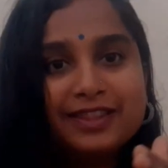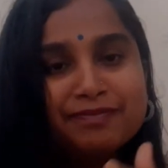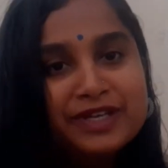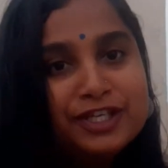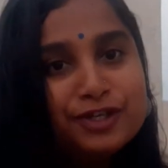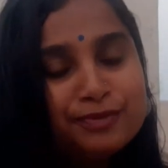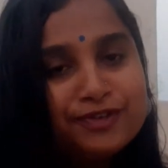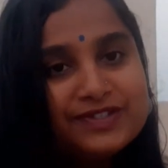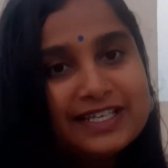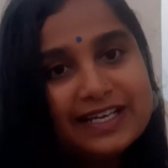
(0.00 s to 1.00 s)
Medium
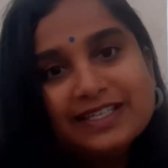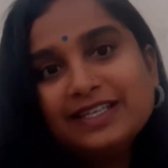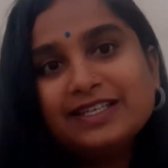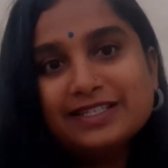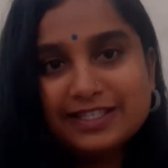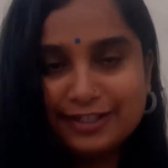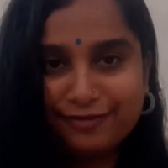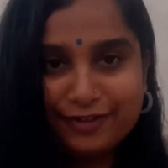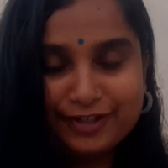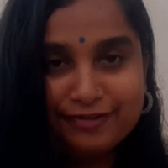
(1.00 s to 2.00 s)
of study is
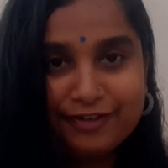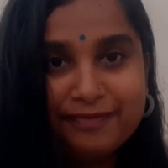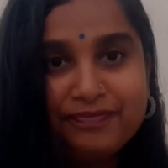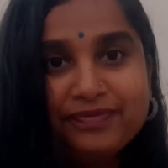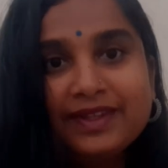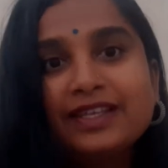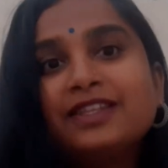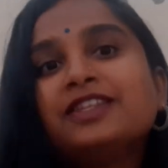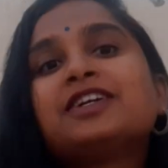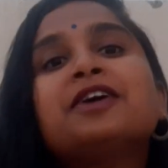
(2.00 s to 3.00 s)
different from
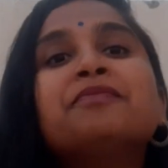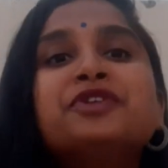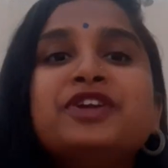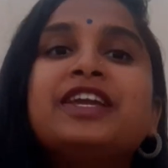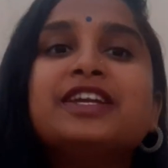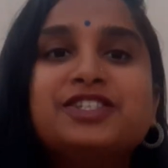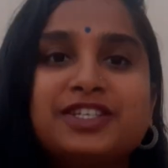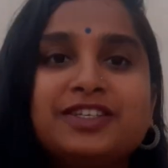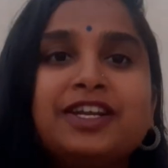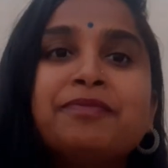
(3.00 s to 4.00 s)
the
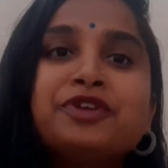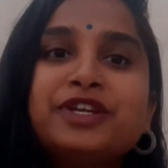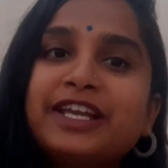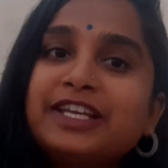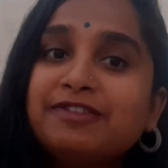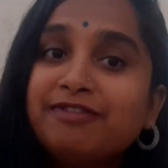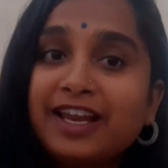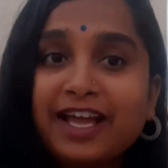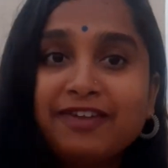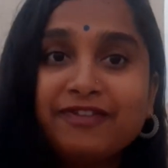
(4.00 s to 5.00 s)
communicative
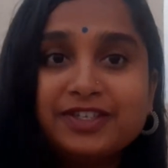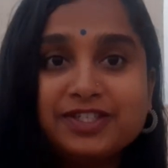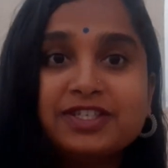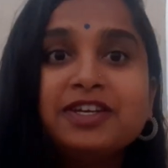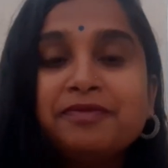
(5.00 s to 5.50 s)
language,